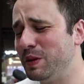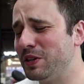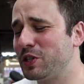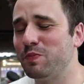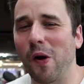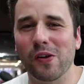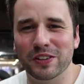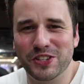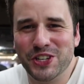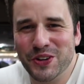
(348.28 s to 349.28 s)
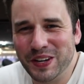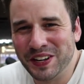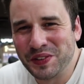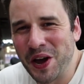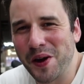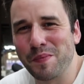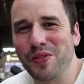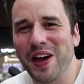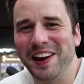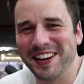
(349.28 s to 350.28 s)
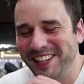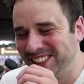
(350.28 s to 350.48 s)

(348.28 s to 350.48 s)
Let me just small and chewy and kind of pathetic.